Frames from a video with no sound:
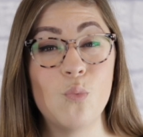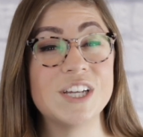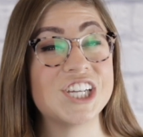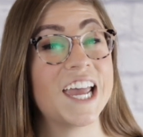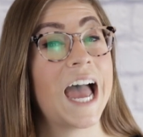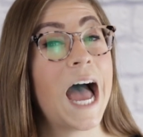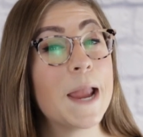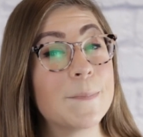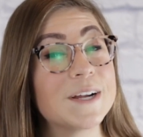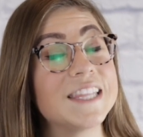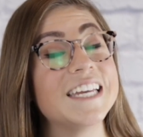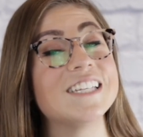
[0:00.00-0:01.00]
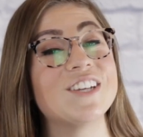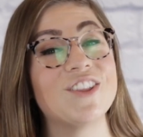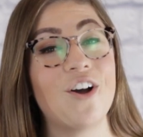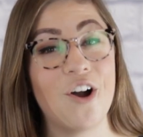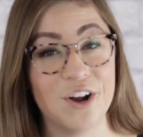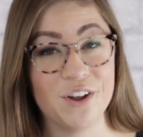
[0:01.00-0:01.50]
which I hyperlink to
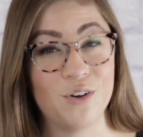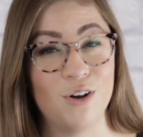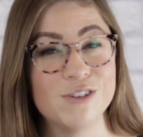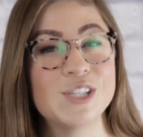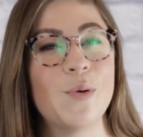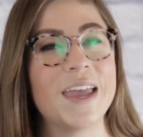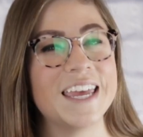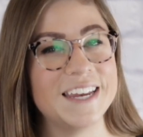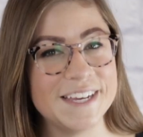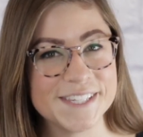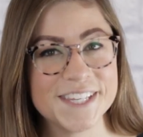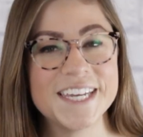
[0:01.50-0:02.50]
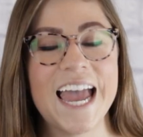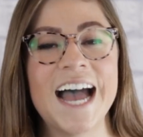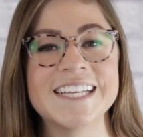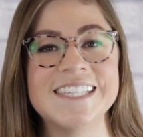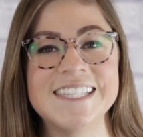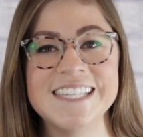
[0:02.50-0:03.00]
the article so I can easily
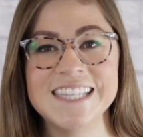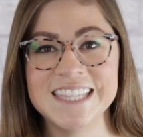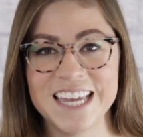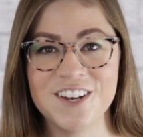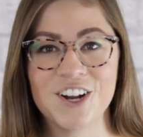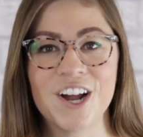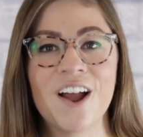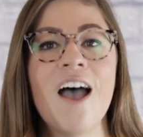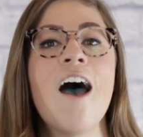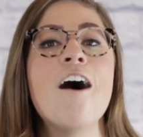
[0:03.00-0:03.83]
access it later,